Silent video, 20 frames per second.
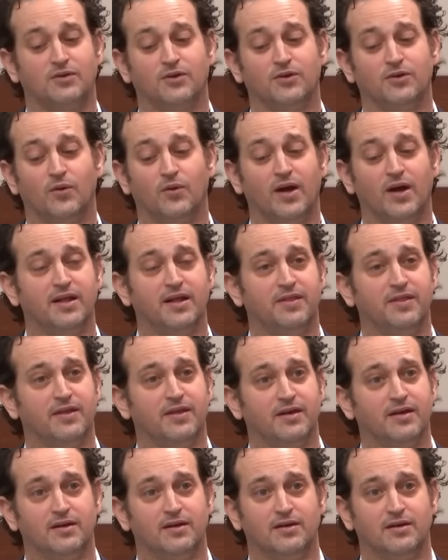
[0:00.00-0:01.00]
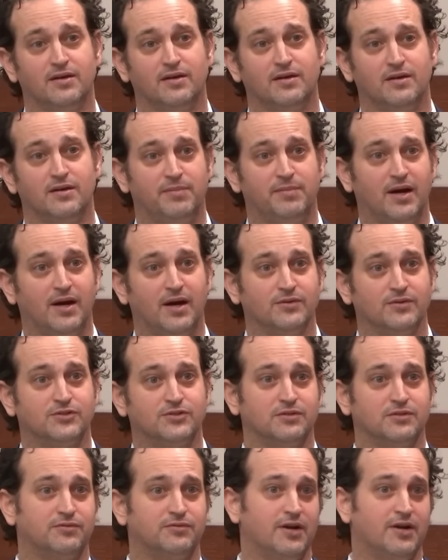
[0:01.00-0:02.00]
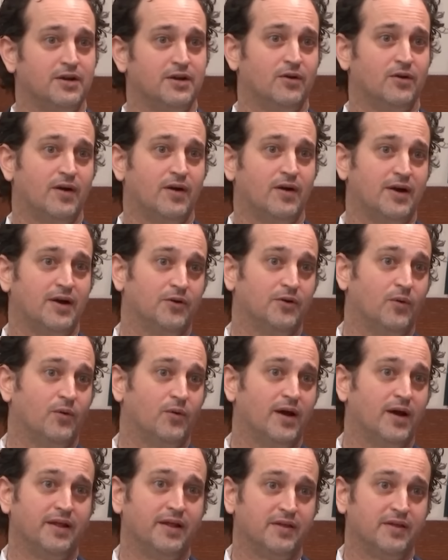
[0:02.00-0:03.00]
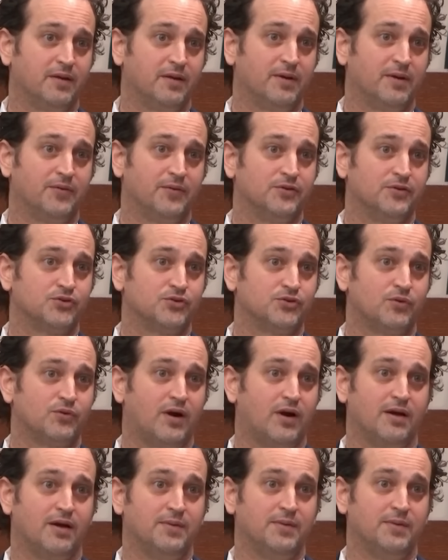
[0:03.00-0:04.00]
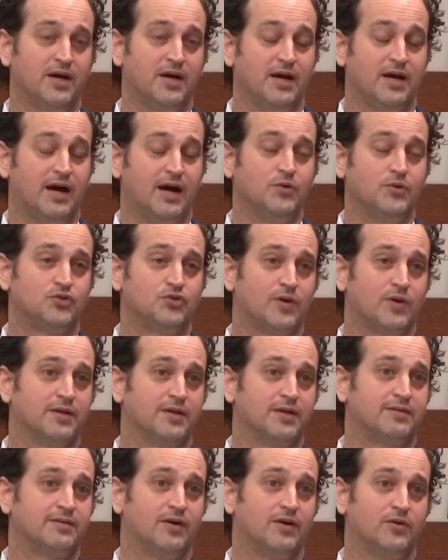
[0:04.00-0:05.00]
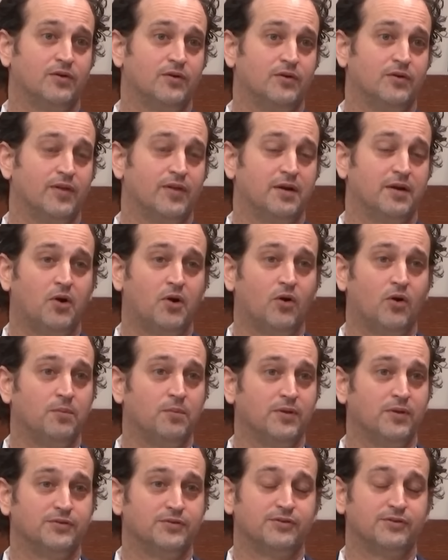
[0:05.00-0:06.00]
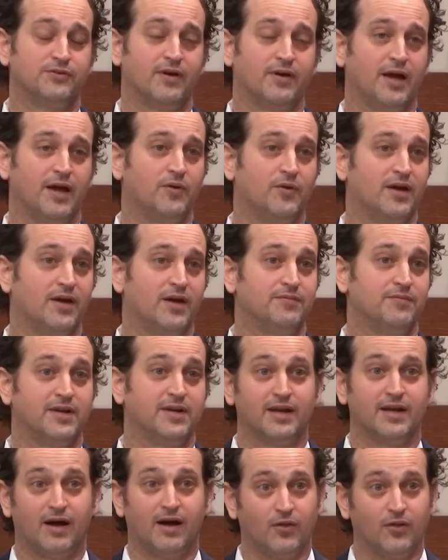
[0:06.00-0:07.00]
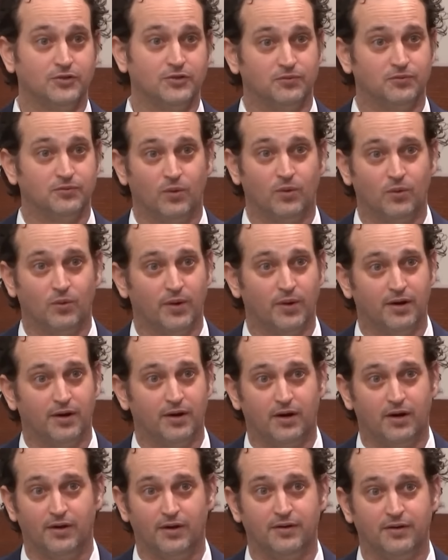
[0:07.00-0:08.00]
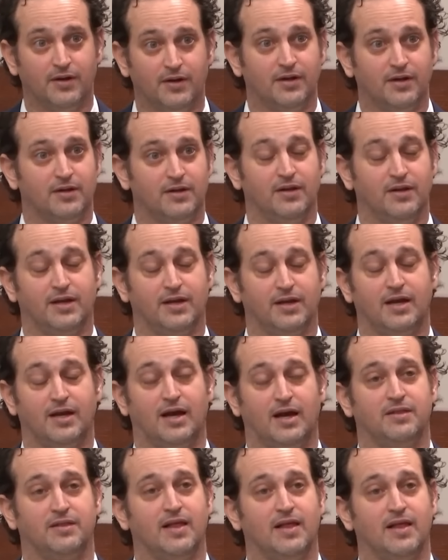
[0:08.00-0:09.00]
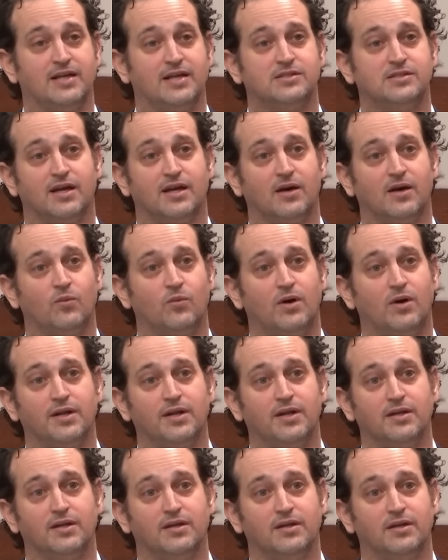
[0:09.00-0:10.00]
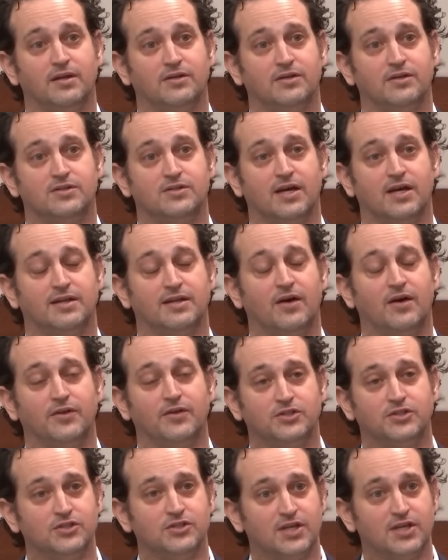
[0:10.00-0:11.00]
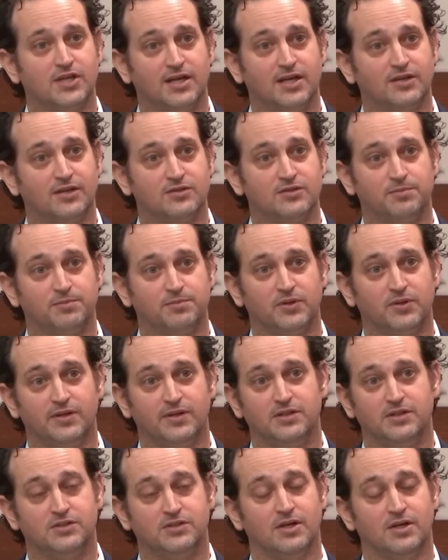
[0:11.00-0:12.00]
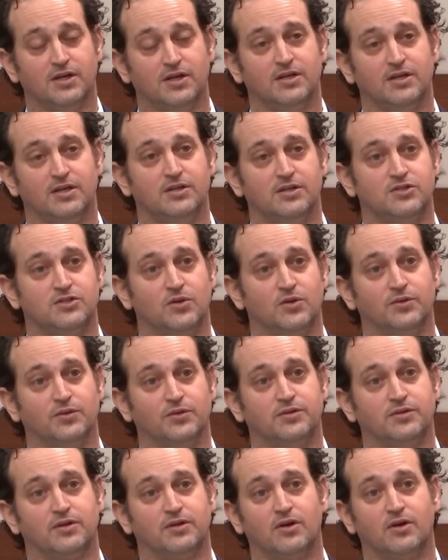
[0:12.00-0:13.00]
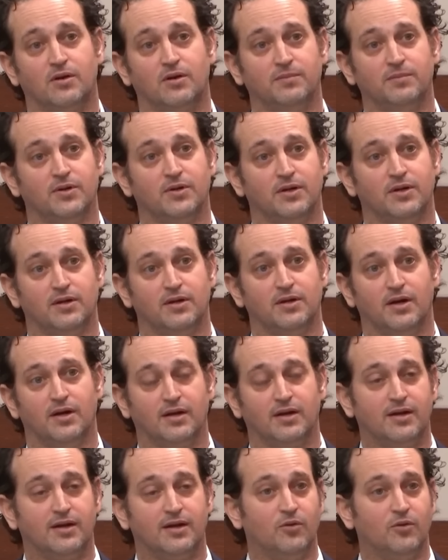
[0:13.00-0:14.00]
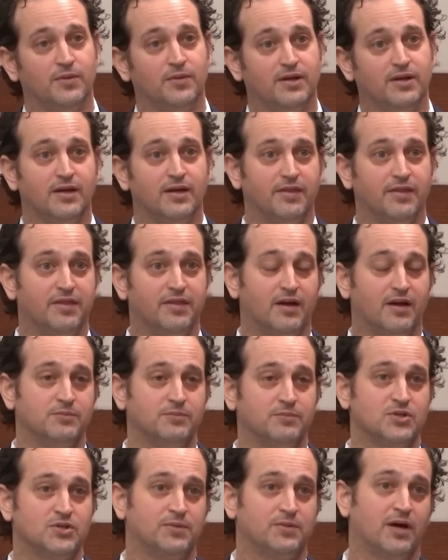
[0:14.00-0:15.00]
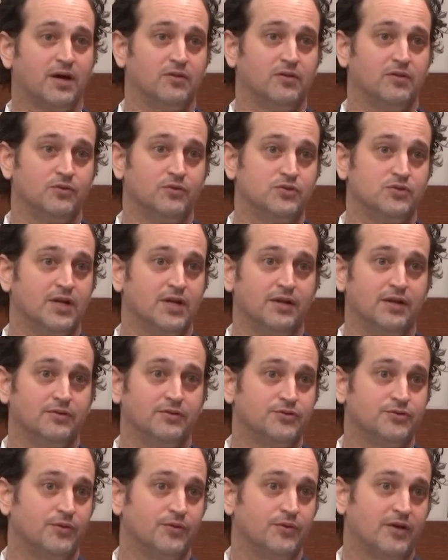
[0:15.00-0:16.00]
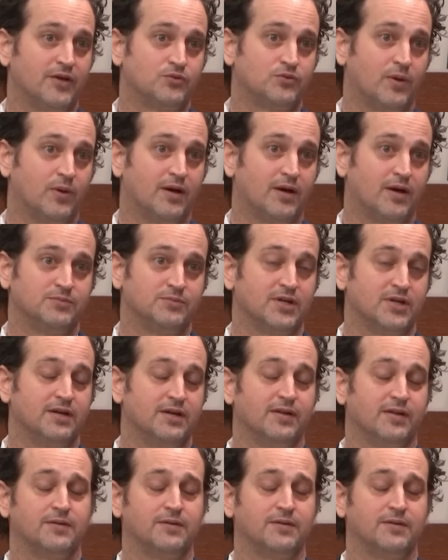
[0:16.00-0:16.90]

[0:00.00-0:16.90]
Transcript: know anything about Sigfredo. I don't know anything about this crime. I was trying to tell her that I'm harmless. I don't have any knowledge of what went on. Like, the last thing I wanted is that now that she's saying it's the police, is someone to come and kill me and think I'm some kind of loose end. So that's why I'm saying that.